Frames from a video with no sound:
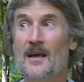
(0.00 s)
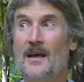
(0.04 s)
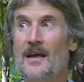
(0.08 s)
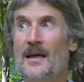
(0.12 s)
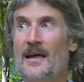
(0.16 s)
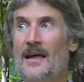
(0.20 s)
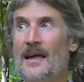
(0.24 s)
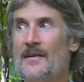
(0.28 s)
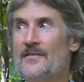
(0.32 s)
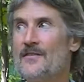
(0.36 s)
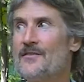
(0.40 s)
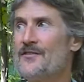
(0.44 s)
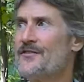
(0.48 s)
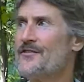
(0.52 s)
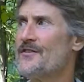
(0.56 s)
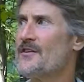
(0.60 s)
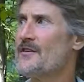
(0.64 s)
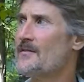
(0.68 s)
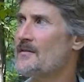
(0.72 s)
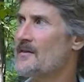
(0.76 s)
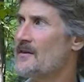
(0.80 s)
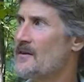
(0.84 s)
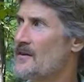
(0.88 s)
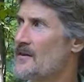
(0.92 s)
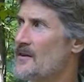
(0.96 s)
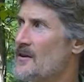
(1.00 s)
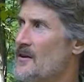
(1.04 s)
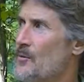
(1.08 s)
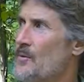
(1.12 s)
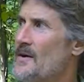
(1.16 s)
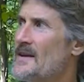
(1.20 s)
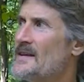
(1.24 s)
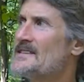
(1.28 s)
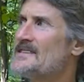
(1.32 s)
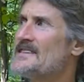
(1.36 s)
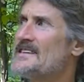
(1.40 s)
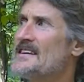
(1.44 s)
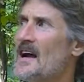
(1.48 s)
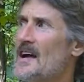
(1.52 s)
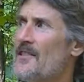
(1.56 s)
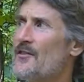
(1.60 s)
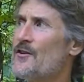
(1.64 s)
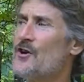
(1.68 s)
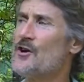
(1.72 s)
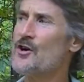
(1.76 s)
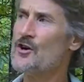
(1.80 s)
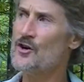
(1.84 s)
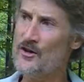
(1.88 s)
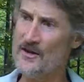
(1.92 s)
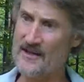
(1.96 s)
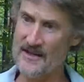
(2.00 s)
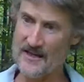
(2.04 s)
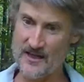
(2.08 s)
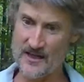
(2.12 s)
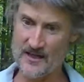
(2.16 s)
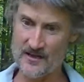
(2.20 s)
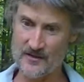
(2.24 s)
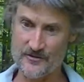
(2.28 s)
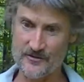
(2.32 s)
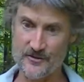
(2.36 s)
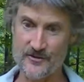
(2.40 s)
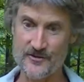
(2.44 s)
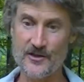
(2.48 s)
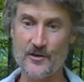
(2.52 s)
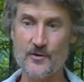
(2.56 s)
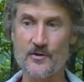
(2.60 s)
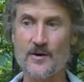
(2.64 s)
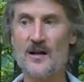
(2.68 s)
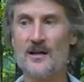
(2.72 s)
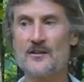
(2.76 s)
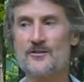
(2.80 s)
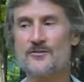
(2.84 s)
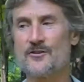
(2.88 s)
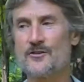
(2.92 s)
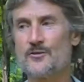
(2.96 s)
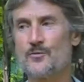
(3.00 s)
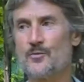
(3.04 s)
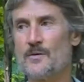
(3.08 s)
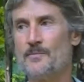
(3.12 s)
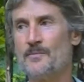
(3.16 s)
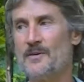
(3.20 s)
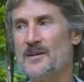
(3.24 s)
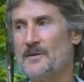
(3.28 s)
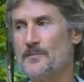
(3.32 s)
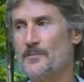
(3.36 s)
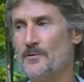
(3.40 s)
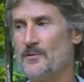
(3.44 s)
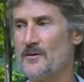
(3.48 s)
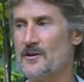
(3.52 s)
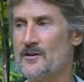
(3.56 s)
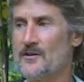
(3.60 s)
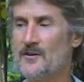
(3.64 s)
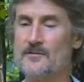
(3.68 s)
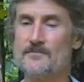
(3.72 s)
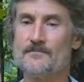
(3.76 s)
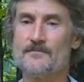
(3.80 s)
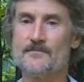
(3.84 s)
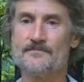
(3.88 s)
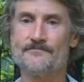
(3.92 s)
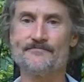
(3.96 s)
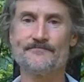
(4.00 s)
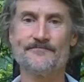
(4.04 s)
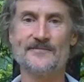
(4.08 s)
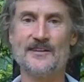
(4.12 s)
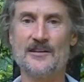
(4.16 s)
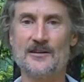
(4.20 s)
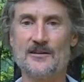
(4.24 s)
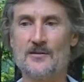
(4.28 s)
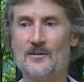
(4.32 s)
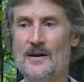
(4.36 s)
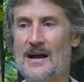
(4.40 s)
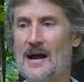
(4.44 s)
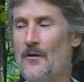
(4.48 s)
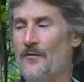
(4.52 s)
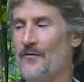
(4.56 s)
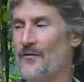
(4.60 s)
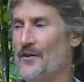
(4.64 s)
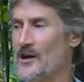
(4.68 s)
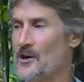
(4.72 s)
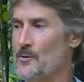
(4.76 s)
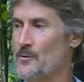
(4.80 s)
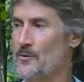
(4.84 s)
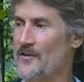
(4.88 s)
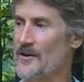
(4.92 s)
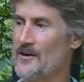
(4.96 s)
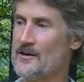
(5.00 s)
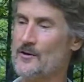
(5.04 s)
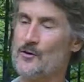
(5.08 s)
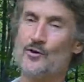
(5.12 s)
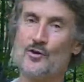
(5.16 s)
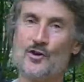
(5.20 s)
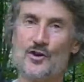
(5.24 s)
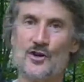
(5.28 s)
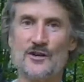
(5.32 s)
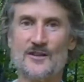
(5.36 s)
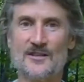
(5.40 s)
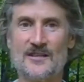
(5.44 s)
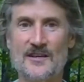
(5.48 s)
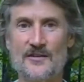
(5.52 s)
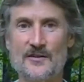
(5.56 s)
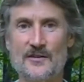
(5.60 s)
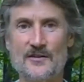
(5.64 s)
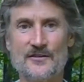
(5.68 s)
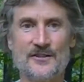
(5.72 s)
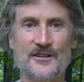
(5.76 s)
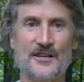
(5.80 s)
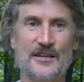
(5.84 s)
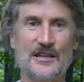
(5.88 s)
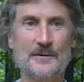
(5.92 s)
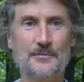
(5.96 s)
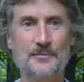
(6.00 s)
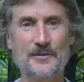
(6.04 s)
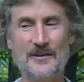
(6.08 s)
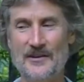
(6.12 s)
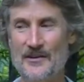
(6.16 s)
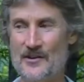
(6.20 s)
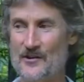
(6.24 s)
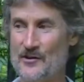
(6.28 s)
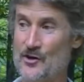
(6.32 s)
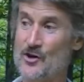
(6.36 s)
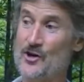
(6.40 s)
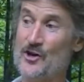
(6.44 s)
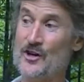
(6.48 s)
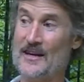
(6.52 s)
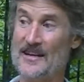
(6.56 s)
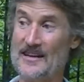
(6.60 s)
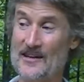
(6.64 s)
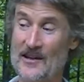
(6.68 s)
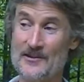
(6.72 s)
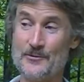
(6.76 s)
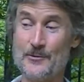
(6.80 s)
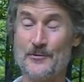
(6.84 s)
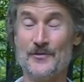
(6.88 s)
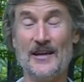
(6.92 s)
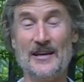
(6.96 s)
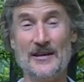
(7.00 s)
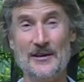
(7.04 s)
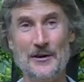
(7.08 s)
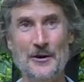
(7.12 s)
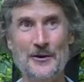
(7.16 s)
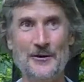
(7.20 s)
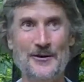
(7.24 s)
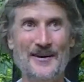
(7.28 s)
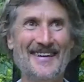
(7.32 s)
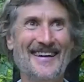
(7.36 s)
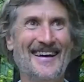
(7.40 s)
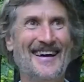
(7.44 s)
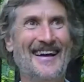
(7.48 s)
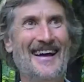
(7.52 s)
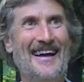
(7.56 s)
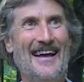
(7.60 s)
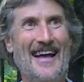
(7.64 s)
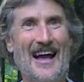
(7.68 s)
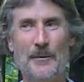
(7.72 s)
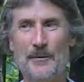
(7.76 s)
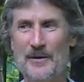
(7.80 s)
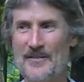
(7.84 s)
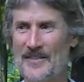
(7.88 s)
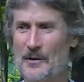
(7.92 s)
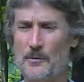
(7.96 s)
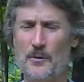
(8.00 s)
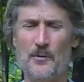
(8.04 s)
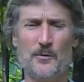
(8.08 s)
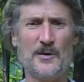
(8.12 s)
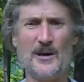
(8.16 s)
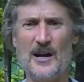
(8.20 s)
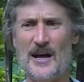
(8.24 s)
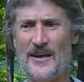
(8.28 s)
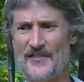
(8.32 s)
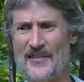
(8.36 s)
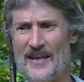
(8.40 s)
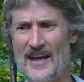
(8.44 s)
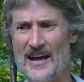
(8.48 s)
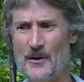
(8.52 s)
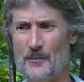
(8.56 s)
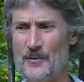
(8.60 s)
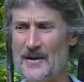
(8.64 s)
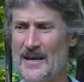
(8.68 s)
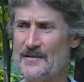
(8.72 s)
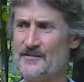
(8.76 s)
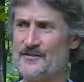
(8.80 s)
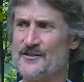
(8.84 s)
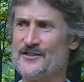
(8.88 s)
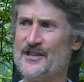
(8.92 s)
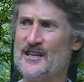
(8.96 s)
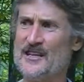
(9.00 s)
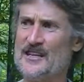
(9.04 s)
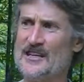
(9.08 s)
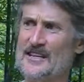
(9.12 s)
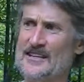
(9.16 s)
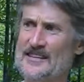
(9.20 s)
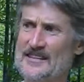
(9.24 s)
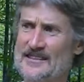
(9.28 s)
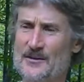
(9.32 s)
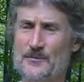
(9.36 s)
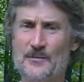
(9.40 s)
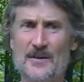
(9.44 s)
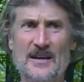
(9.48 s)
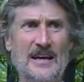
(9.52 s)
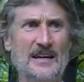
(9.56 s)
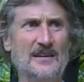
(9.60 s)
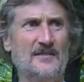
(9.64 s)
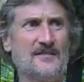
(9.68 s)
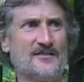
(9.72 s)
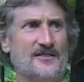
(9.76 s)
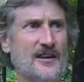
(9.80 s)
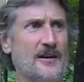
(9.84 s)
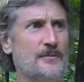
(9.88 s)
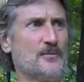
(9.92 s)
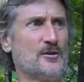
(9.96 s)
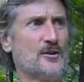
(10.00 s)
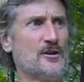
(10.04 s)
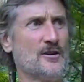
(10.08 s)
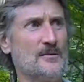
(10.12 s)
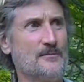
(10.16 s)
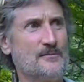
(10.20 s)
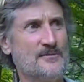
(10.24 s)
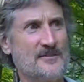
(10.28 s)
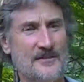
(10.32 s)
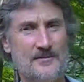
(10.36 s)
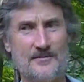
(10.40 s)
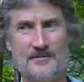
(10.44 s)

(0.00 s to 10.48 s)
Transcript: And this is we can see other herding cultures, cultures where people are, out there with their crooks and their sheep and they're herding. That's what they do. And we think, well, we're not that. We have cities and we have suburbs and,